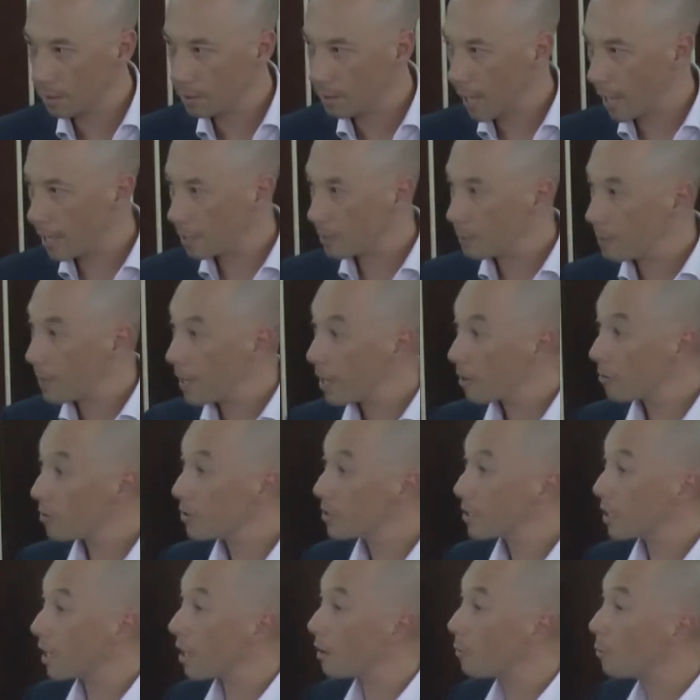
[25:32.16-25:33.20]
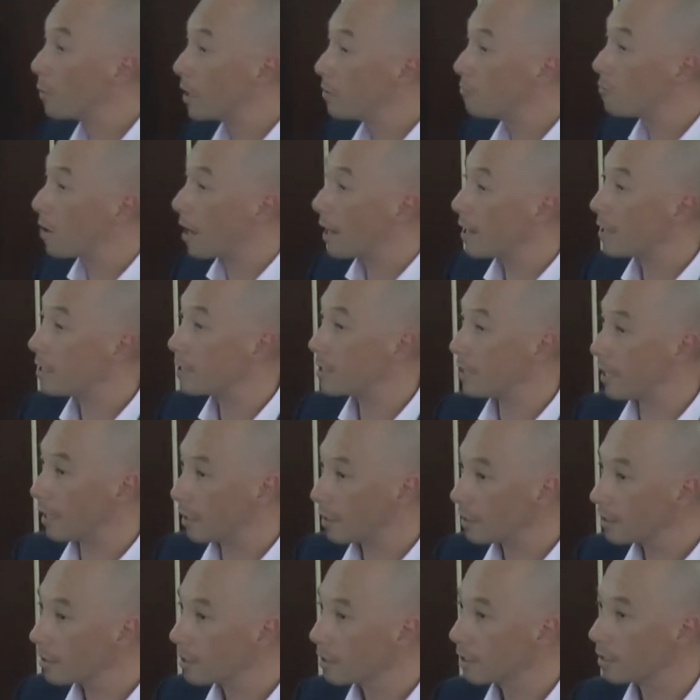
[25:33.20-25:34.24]
As parents, are we
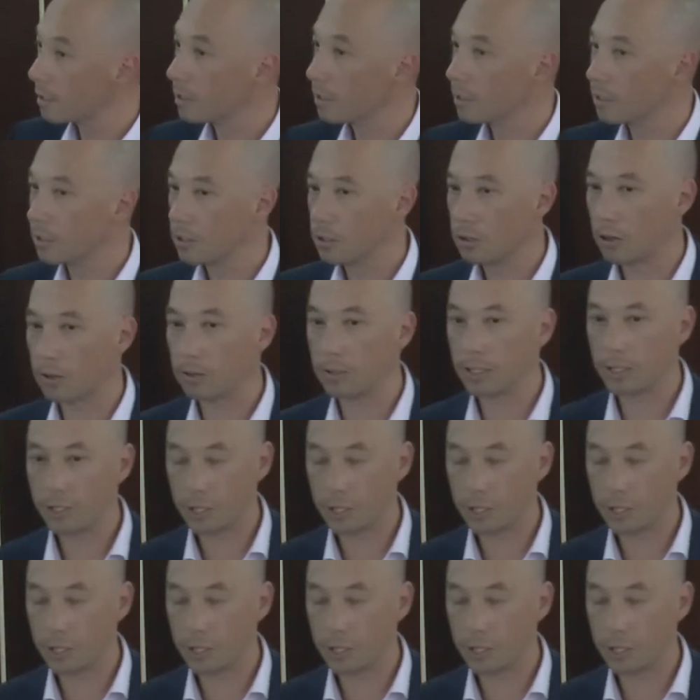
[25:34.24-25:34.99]
raising godly